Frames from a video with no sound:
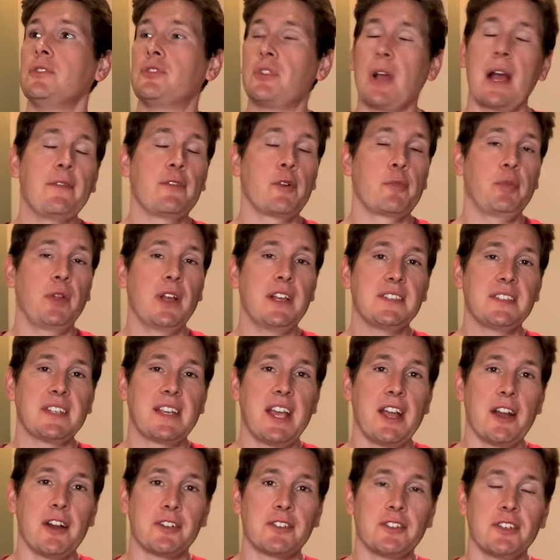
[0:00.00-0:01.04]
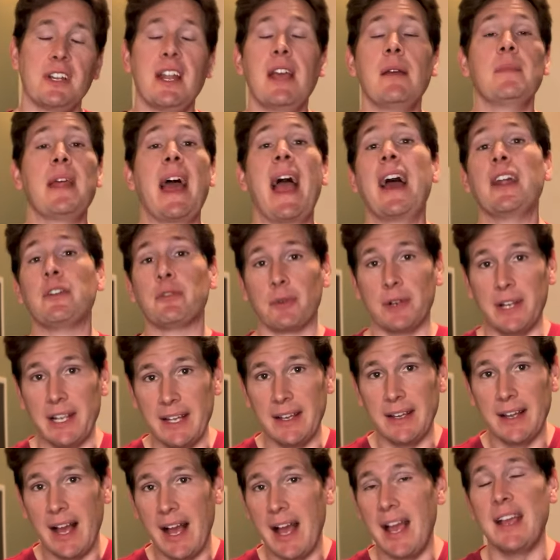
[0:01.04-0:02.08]
Driver plays a character named
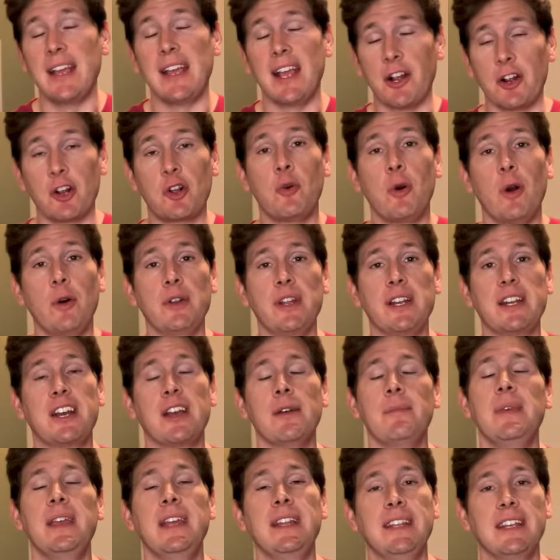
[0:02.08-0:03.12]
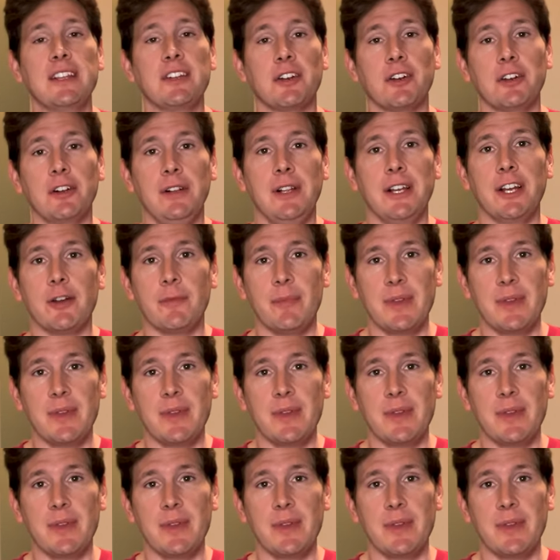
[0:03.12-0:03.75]
Henry. I air quoted comedian earlier